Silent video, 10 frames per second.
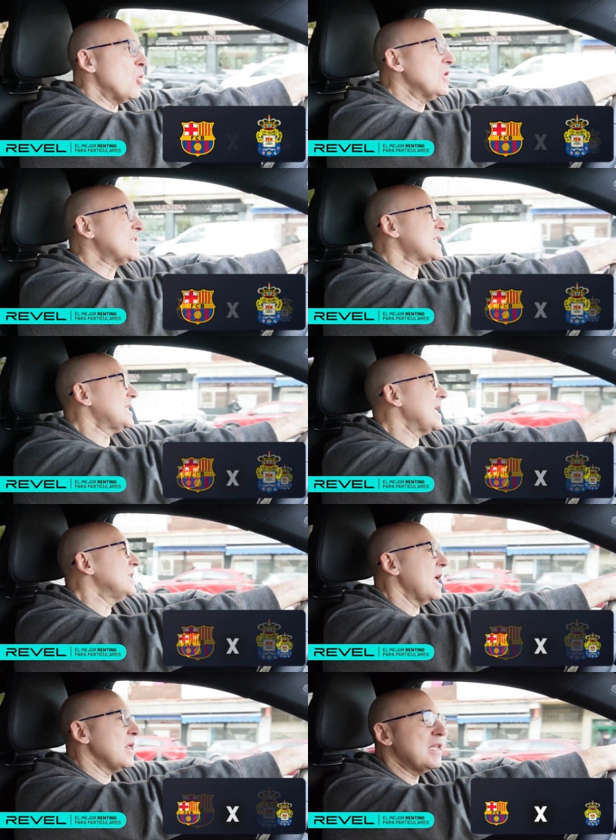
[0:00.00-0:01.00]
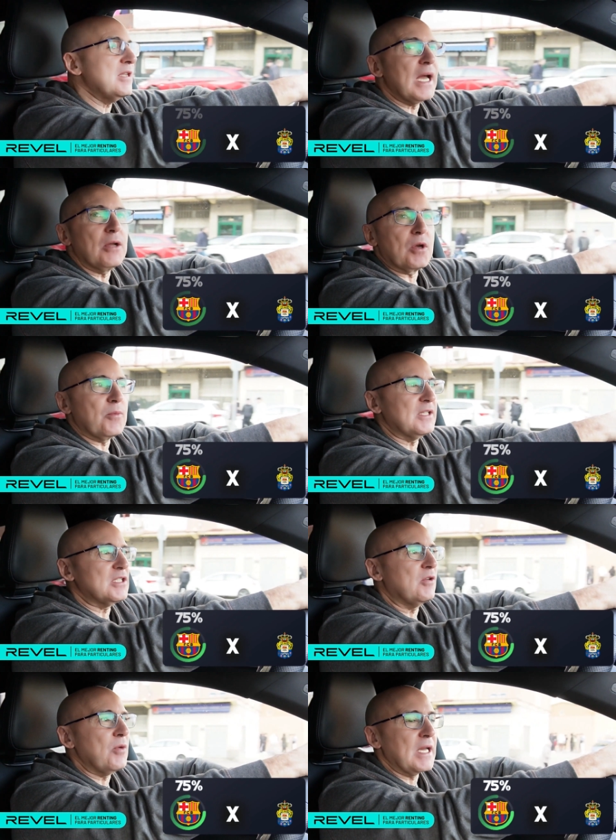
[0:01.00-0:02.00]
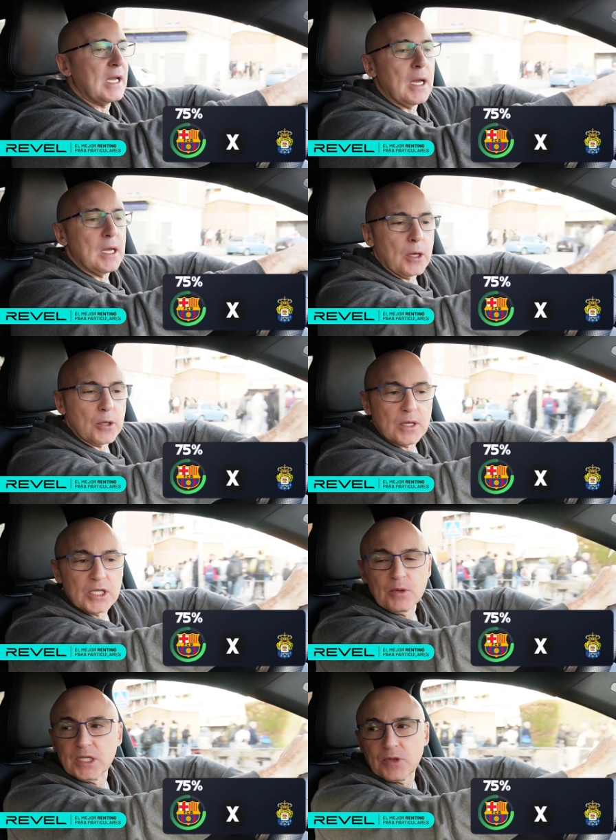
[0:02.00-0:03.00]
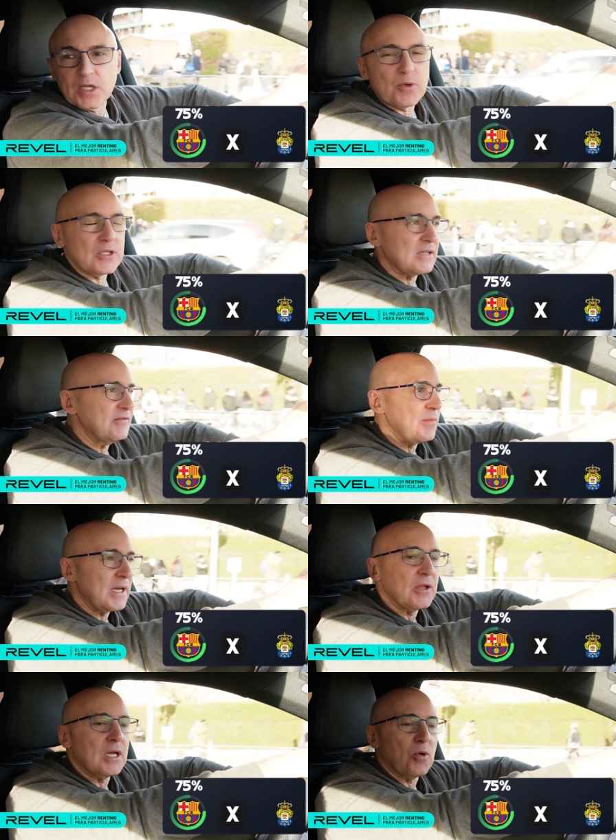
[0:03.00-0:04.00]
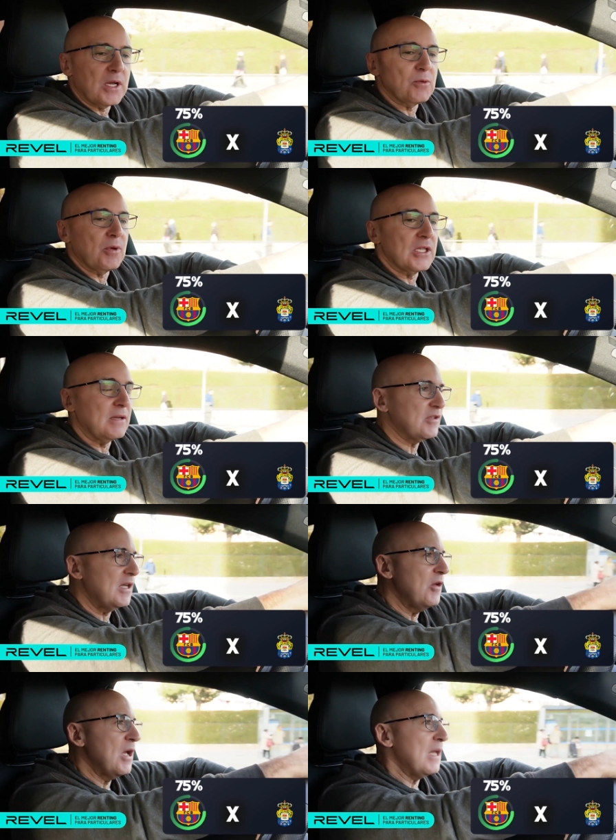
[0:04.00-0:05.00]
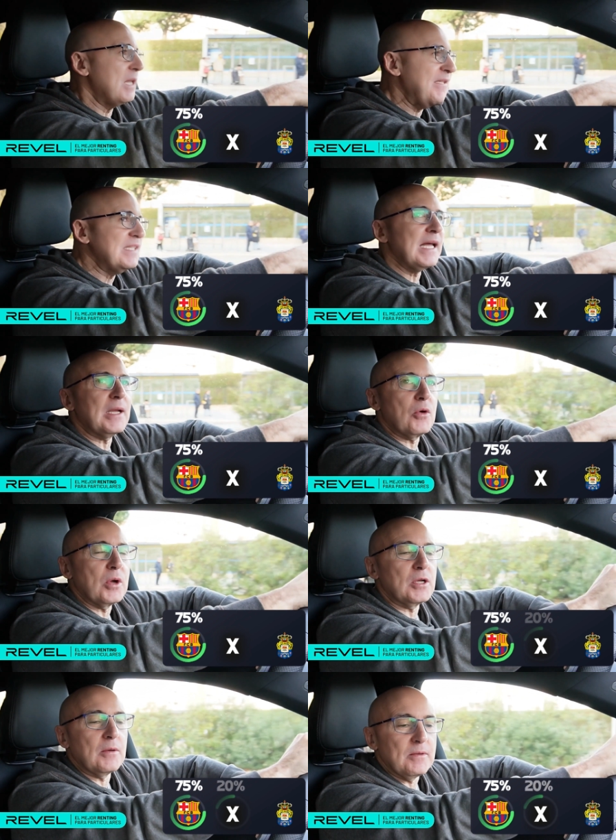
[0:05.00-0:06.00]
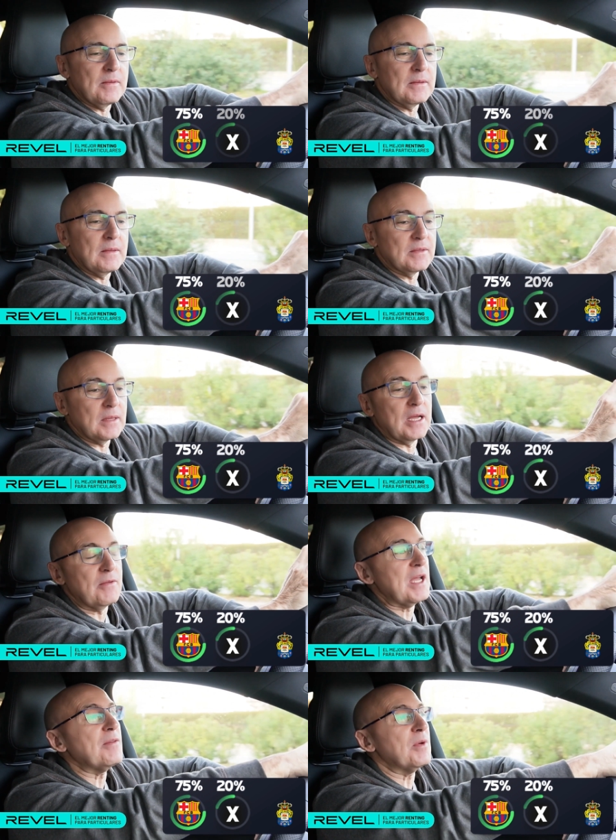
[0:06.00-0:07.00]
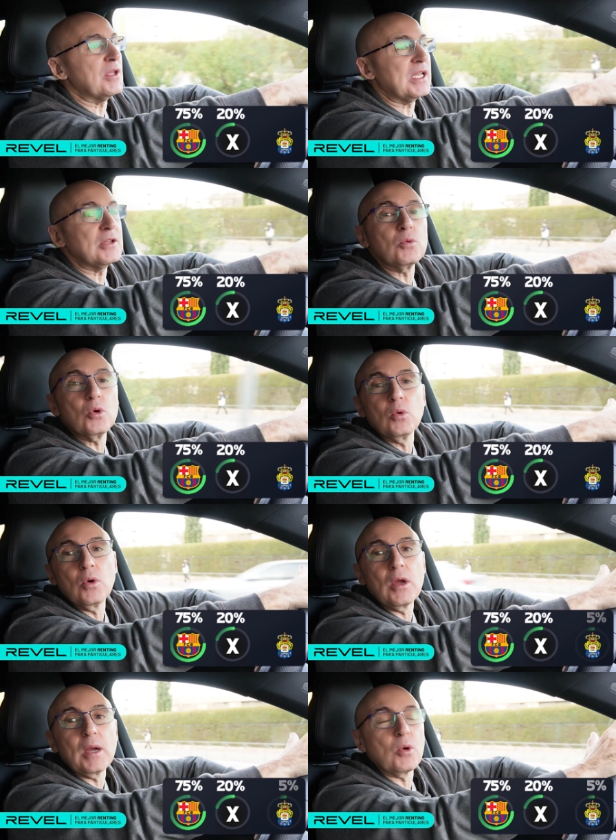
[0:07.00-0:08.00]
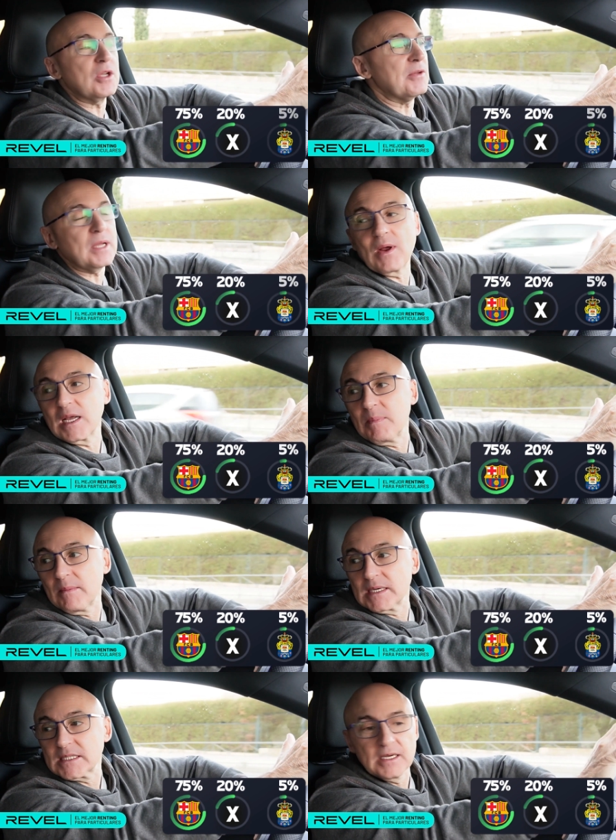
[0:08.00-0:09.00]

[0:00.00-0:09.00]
75% chance for Barça to win, 75% for Barça, 20% for a draw, and only a 5% for Unión Deportiva Las Palmas.